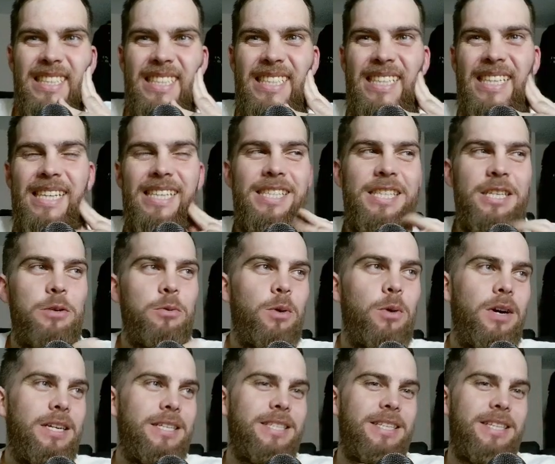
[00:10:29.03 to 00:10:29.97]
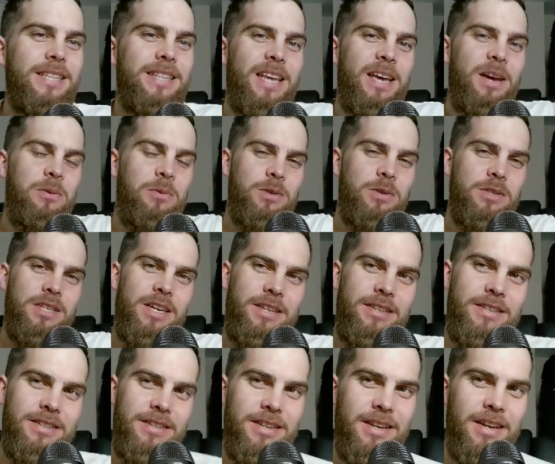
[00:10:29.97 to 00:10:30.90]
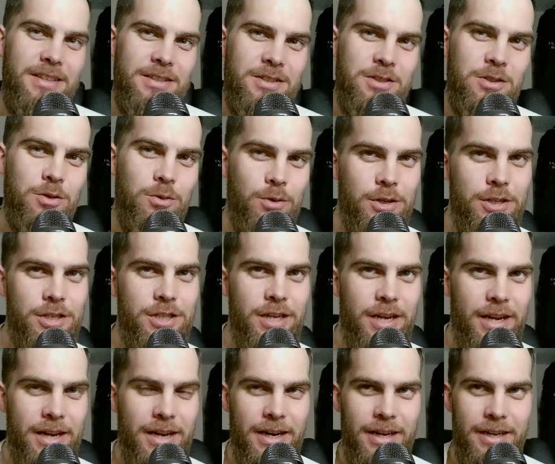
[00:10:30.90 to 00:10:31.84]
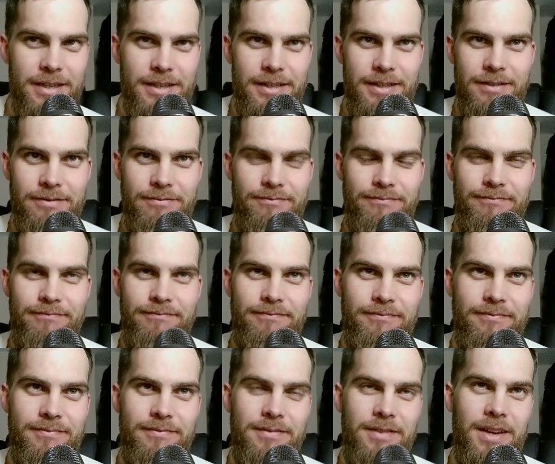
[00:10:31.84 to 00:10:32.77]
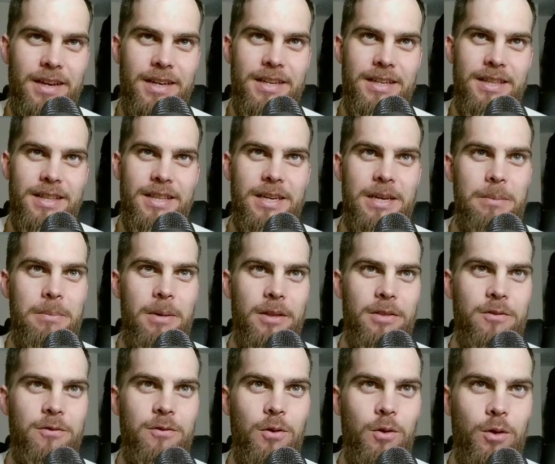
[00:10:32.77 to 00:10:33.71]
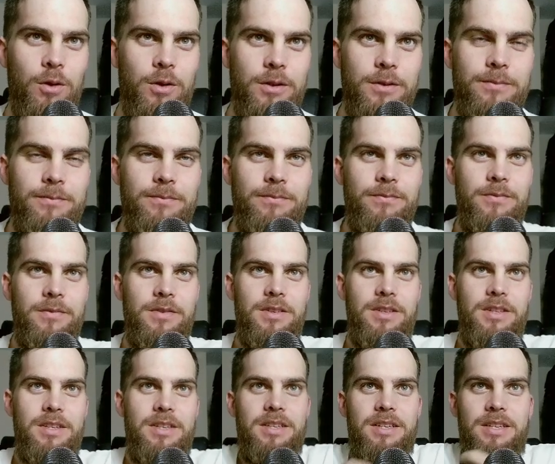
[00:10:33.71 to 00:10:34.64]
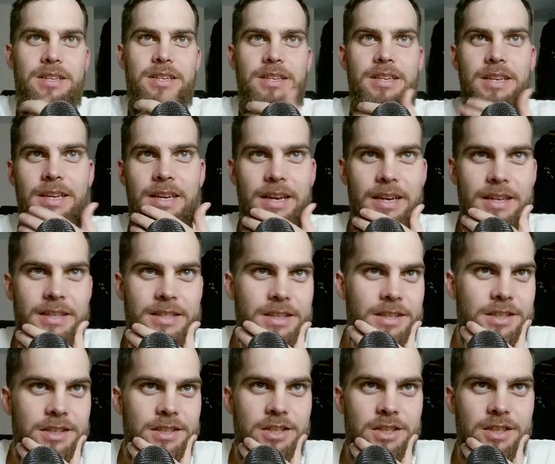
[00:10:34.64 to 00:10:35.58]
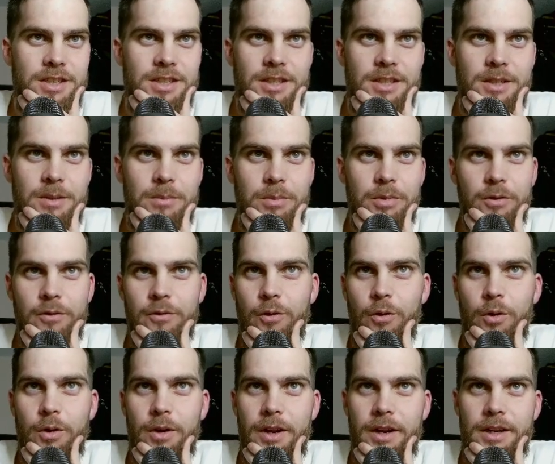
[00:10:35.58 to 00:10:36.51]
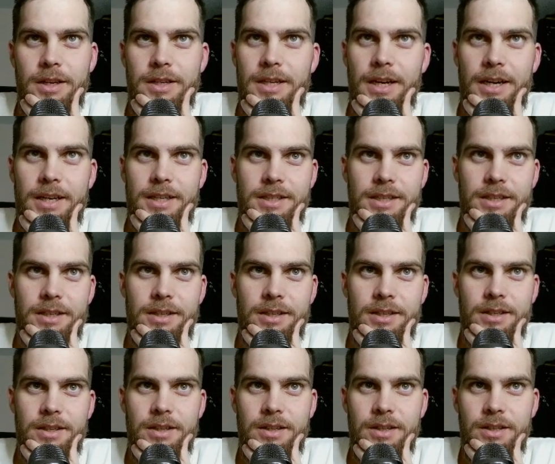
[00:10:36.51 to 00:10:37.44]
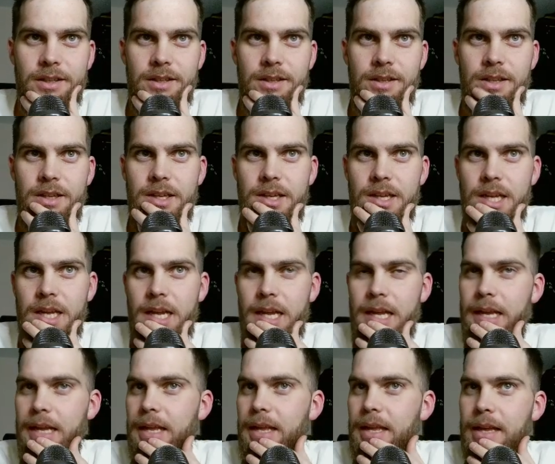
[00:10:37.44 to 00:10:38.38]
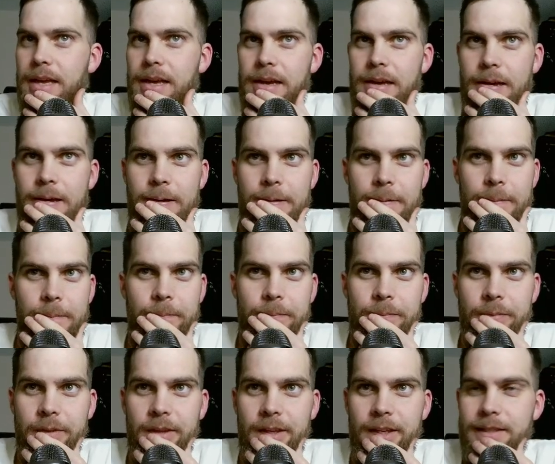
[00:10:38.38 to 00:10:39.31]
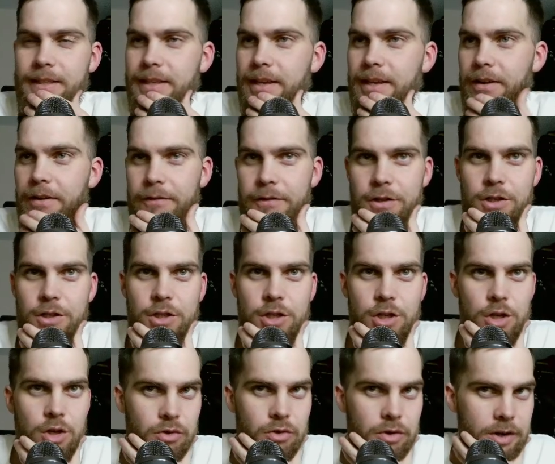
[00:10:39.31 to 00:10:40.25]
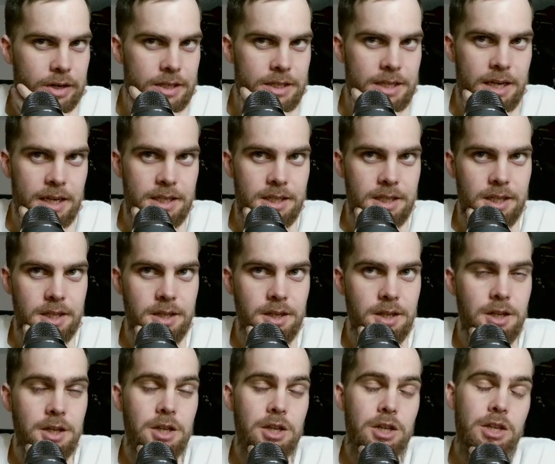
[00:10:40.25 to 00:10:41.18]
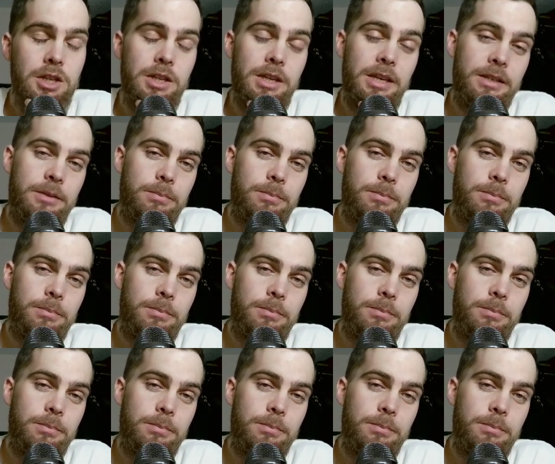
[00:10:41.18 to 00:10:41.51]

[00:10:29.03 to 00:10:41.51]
You see, what I did there was I saw a check and I didn't think about the fork. Yeah, so this is just a simple forking tactic. Instead of a skewering tactic. So that's